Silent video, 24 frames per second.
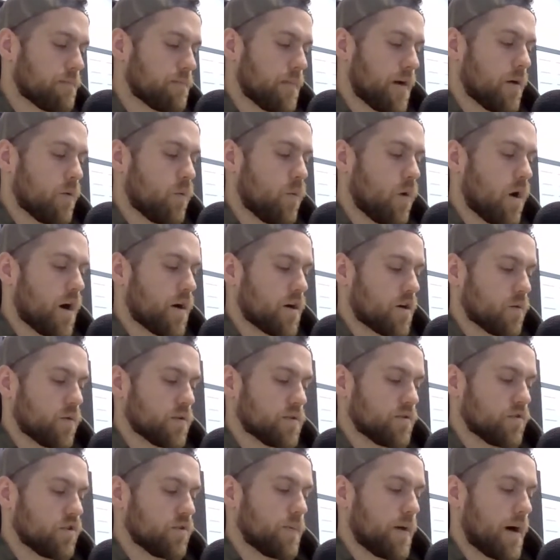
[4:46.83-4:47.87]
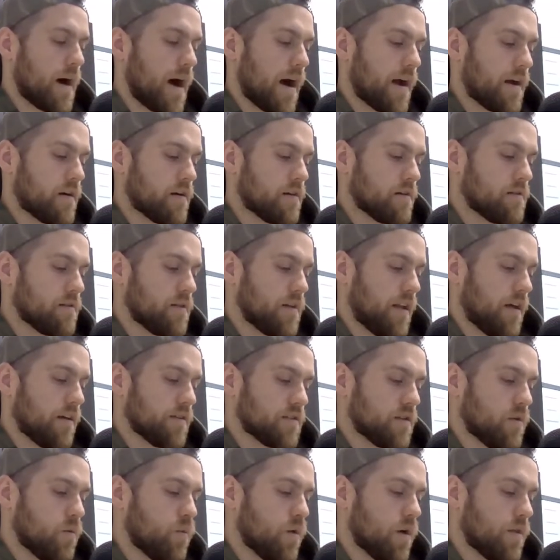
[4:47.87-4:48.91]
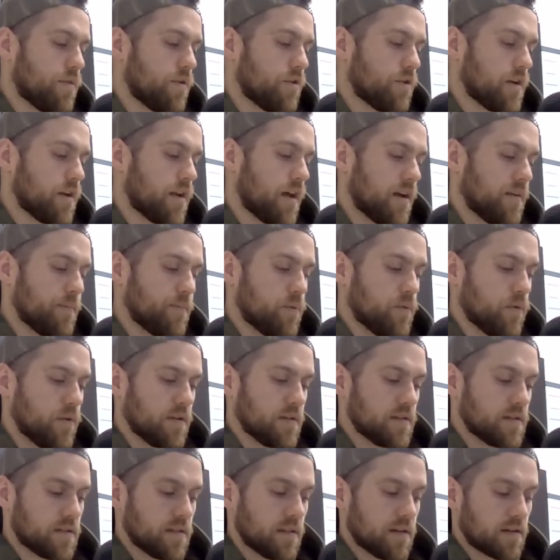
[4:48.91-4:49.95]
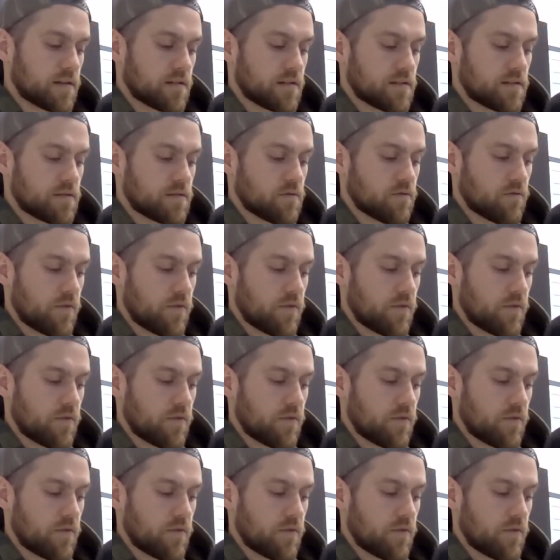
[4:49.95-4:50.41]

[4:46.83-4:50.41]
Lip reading: My water was a little bit higher, and that was at 139.6